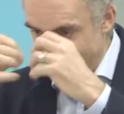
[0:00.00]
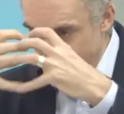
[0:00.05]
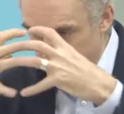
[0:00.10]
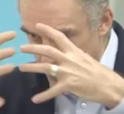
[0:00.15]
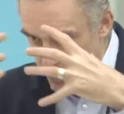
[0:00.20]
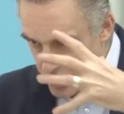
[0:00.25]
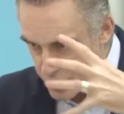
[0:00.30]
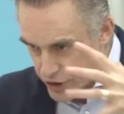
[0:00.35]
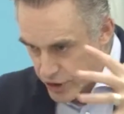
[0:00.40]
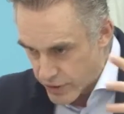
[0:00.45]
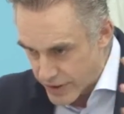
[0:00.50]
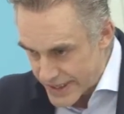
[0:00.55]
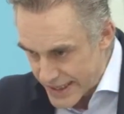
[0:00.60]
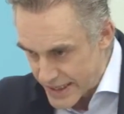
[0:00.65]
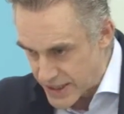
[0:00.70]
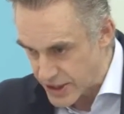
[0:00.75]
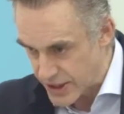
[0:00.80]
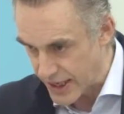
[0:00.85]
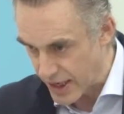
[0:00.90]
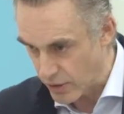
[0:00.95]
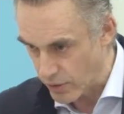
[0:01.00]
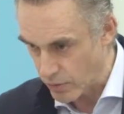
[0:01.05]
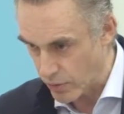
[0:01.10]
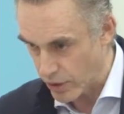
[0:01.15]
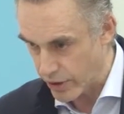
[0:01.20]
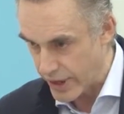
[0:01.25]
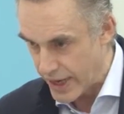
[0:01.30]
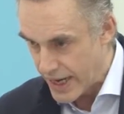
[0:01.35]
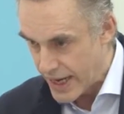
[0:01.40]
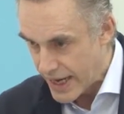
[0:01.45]
you push your attention
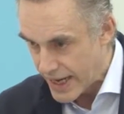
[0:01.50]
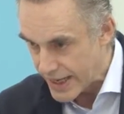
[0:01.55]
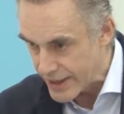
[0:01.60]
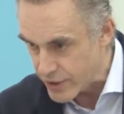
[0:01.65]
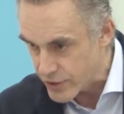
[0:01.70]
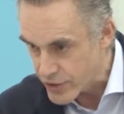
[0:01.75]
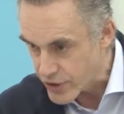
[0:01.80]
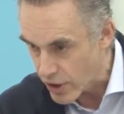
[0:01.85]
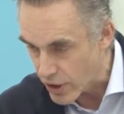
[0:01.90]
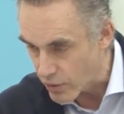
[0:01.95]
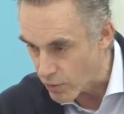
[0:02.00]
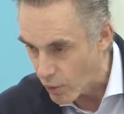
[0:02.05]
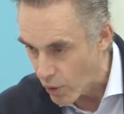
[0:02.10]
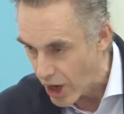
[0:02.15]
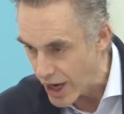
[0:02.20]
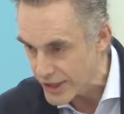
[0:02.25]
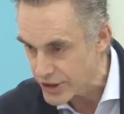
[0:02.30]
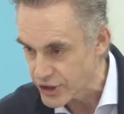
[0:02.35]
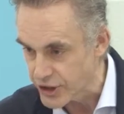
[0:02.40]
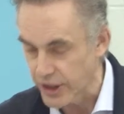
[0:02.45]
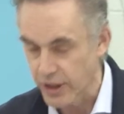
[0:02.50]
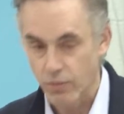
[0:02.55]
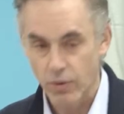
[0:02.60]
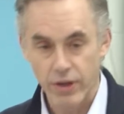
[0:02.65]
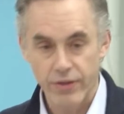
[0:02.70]
outward, and you start watching.